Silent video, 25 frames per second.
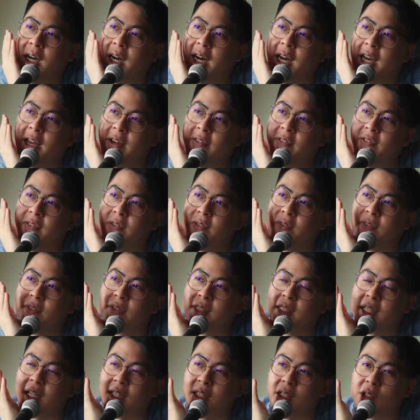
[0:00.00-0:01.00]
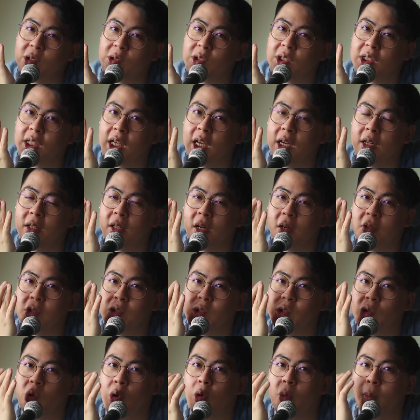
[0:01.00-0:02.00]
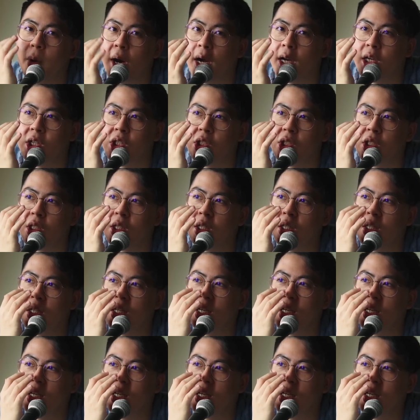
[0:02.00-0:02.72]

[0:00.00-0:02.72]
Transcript: I've started to scale down so much.